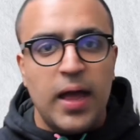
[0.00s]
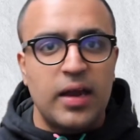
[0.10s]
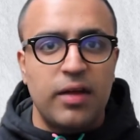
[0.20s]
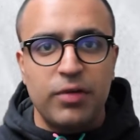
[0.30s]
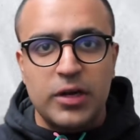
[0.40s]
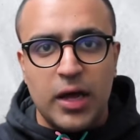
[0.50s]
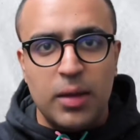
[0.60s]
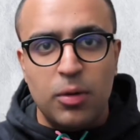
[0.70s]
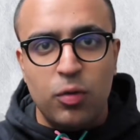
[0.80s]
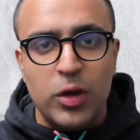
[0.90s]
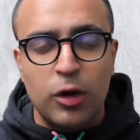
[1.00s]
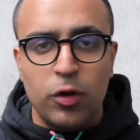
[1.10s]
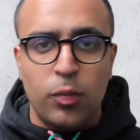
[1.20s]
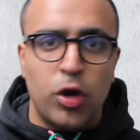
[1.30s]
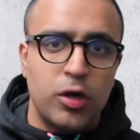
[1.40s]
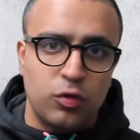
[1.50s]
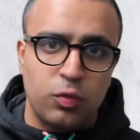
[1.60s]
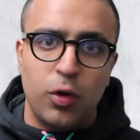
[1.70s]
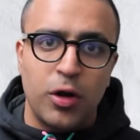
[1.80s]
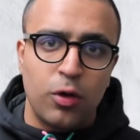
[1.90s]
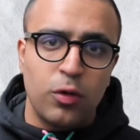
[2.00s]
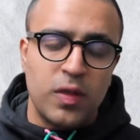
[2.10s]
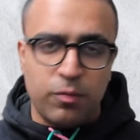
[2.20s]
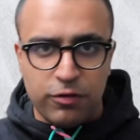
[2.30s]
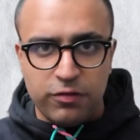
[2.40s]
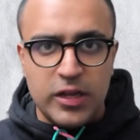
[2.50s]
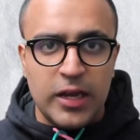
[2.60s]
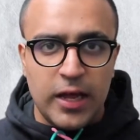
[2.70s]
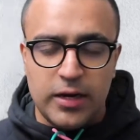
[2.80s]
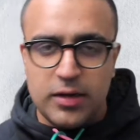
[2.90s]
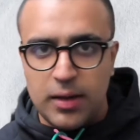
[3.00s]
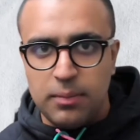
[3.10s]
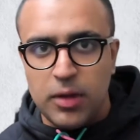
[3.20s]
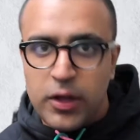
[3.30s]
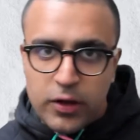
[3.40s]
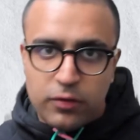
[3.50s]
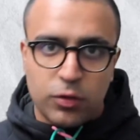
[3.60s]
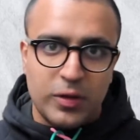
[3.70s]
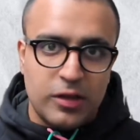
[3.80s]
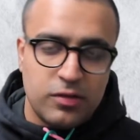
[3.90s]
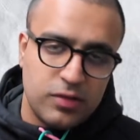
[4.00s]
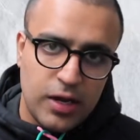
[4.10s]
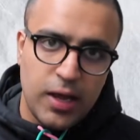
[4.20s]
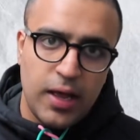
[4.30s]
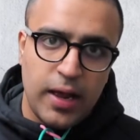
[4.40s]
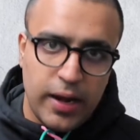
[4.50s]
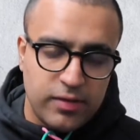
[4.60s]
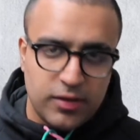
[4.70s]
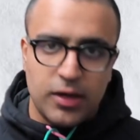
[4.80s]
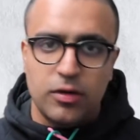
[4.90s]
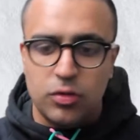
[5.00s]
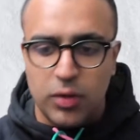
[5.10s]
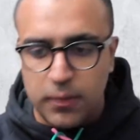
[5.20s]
And every time we load products, we're going to load them 15 at a time. So with this said, let's get into